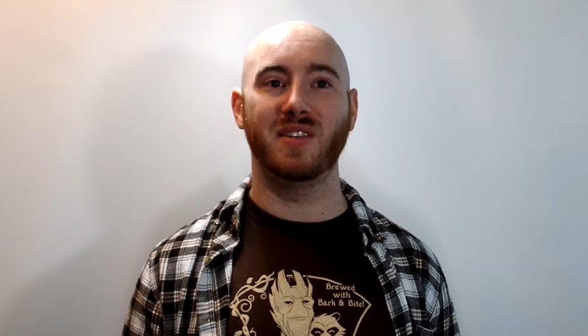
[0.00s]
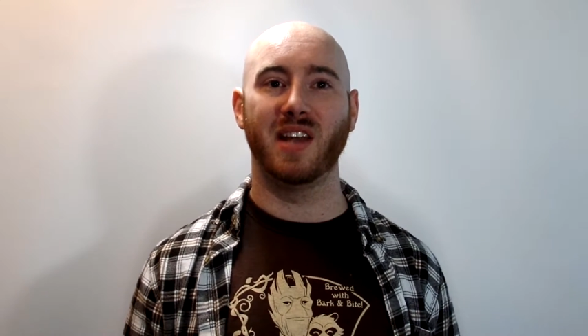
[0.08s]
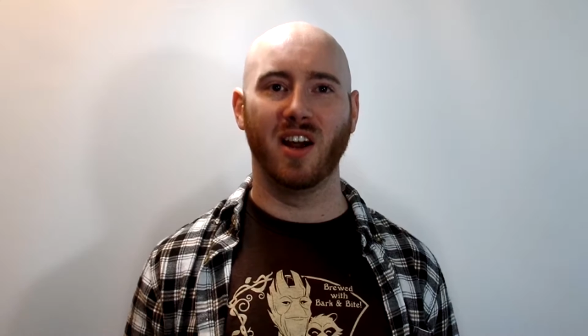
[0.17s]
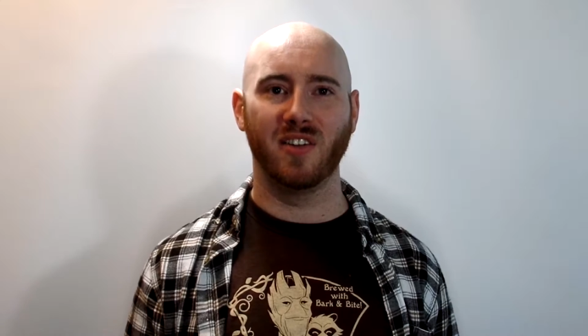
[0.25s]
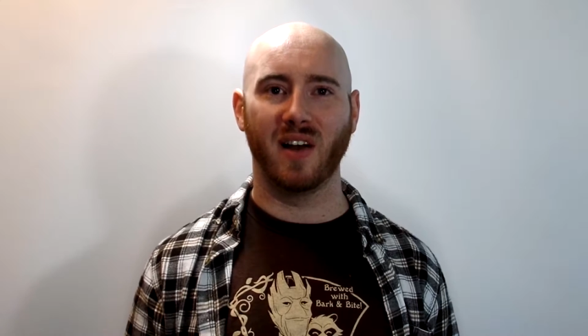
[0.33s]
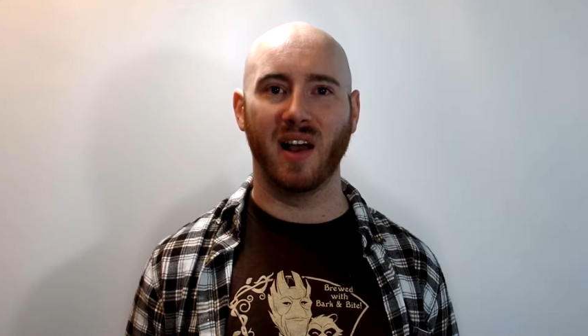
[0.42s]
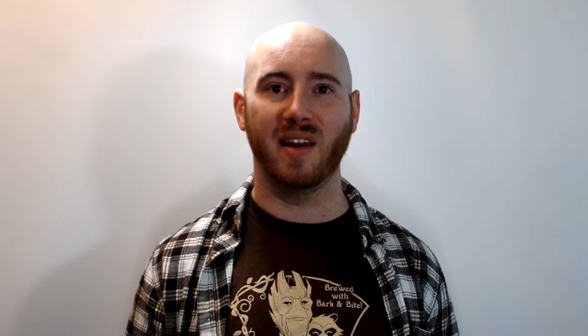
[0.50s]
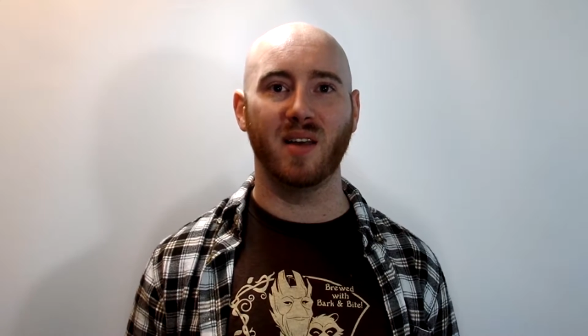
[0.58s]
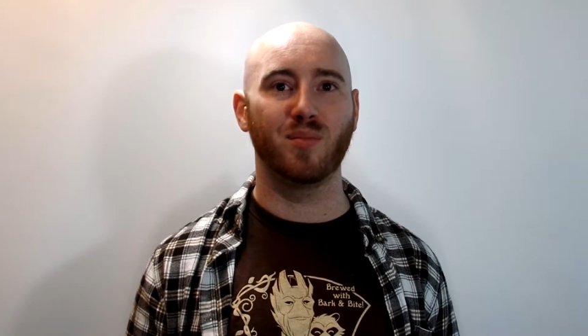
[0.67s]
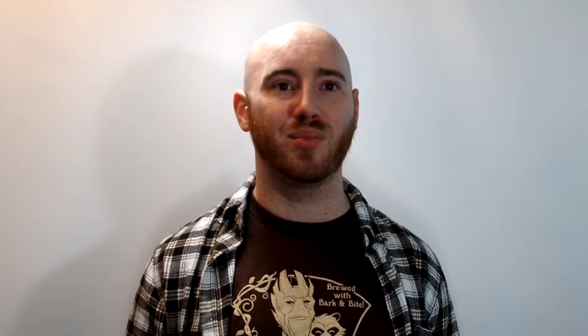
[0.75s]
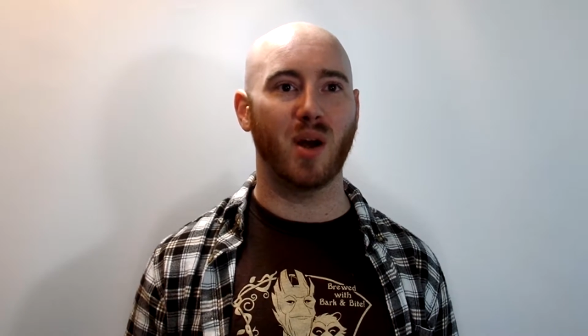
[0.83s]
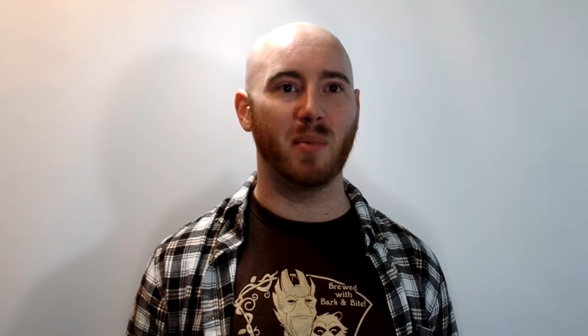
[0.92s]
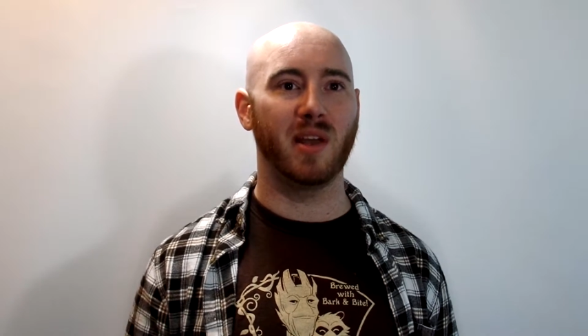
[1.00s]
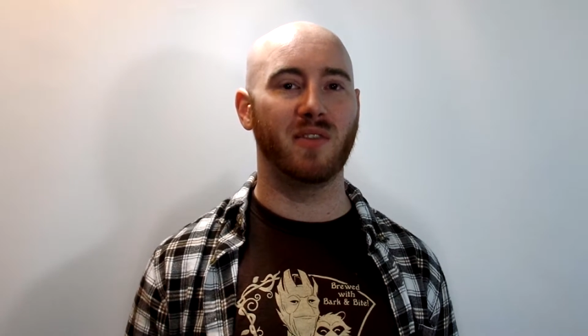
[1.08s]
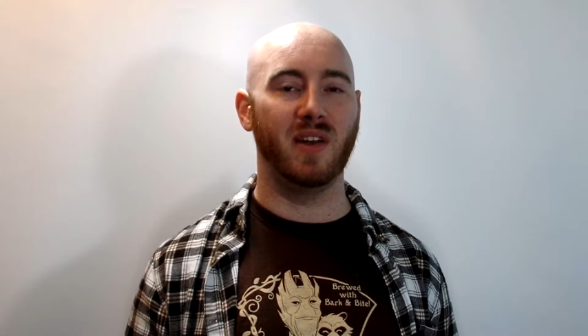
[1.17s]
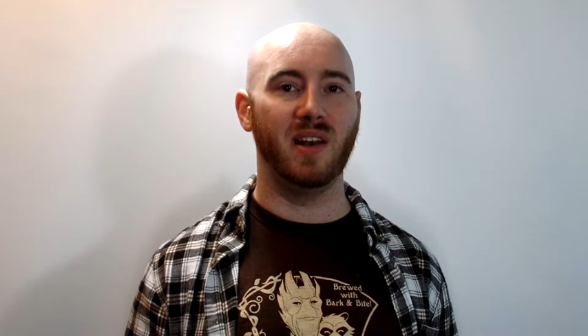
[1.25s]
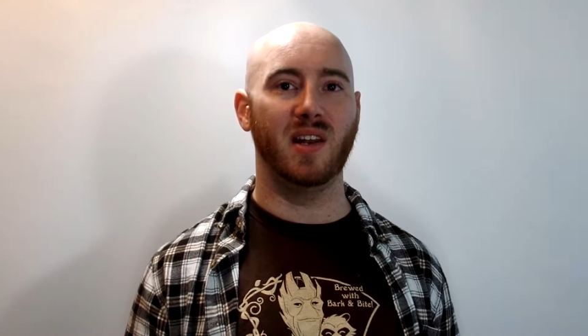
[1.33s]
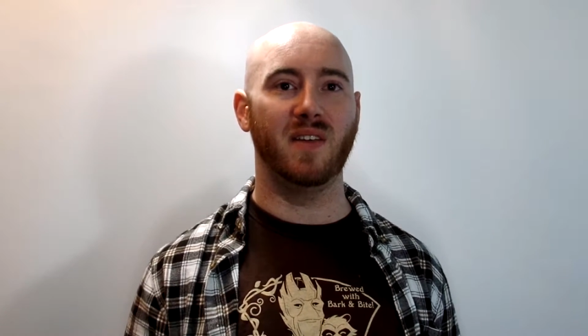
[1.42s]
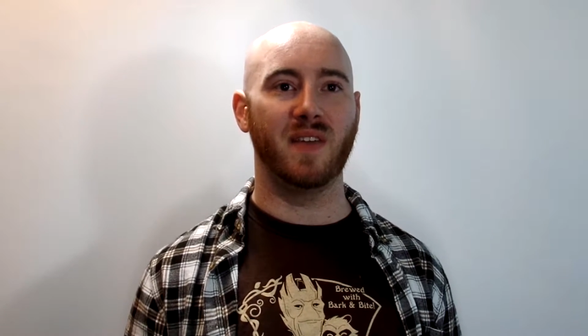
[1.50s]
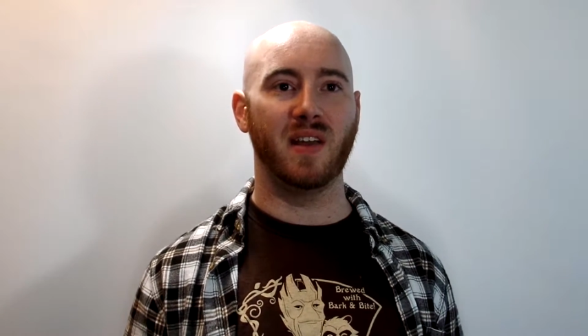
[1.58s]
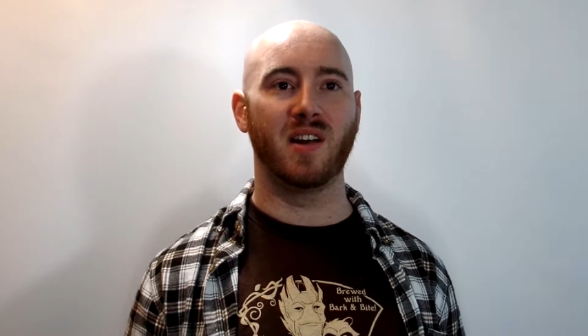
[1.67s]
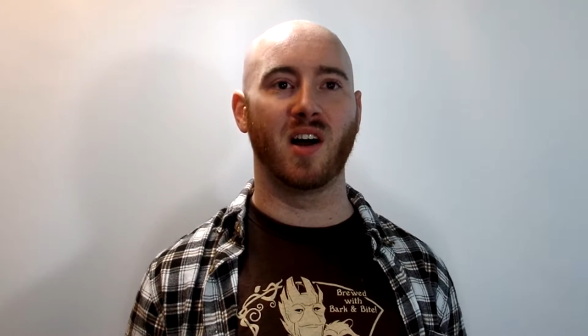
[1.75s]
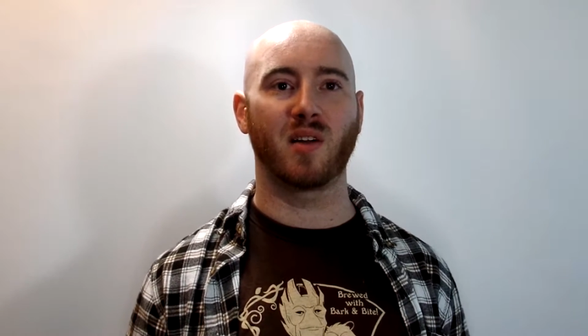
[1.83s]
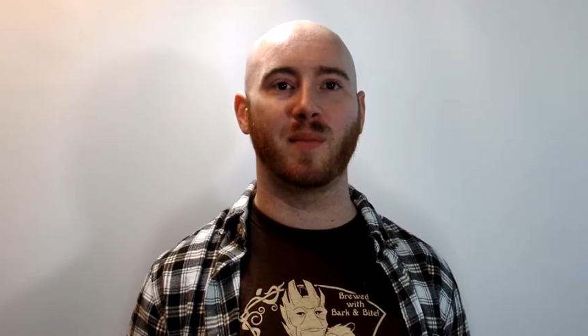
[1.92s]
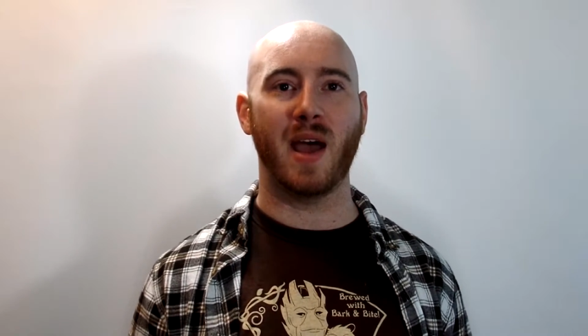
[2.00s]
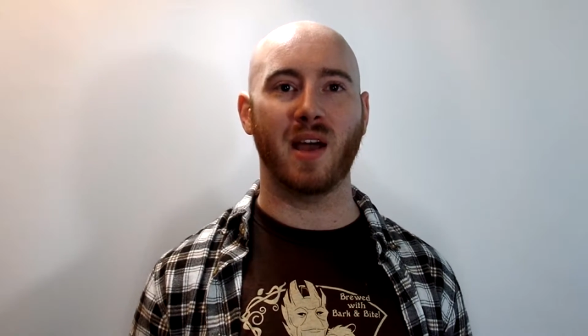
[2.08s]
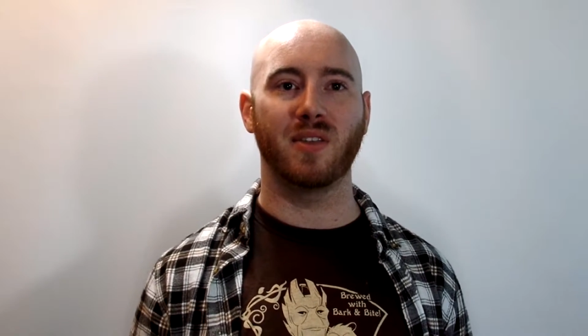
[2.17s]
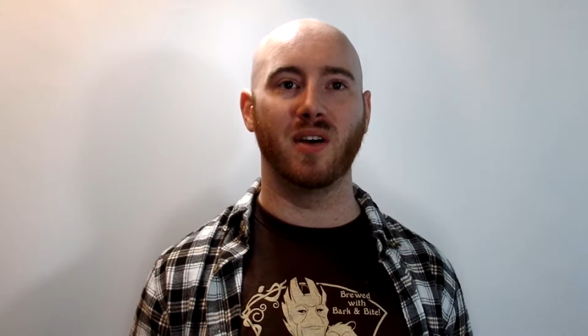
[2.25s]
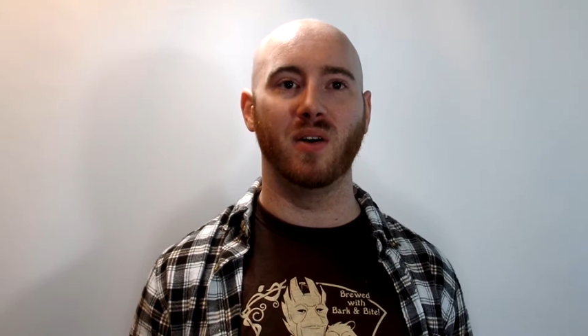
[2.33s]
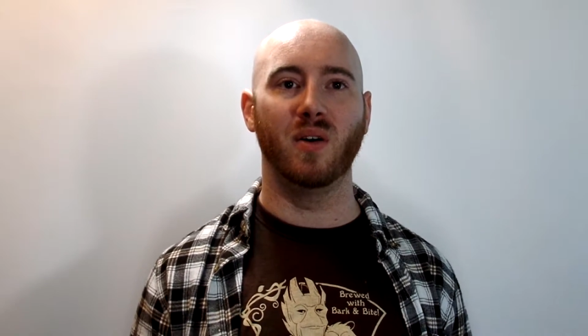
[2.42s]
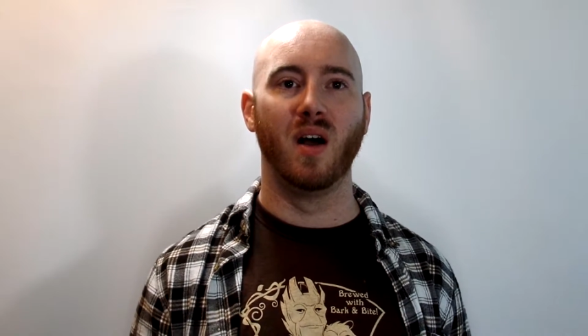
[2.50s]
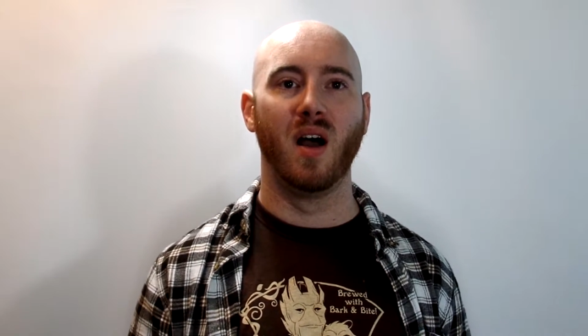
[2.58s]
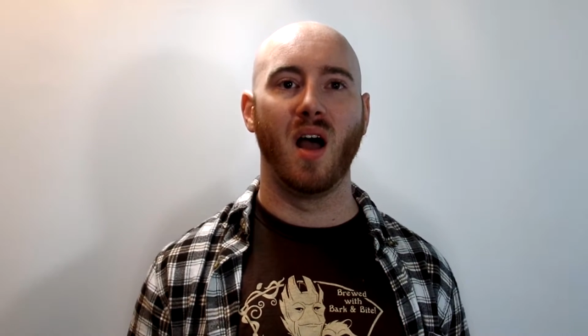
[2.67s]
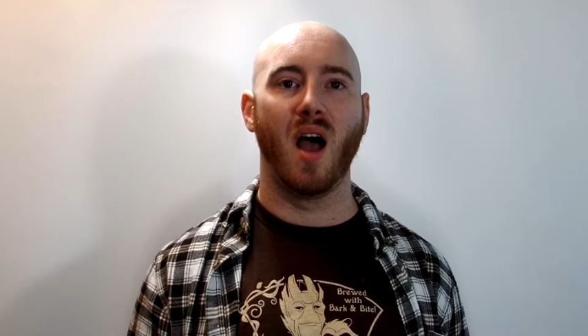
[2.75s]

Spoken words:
of terrified and probably offended if they talked back, though.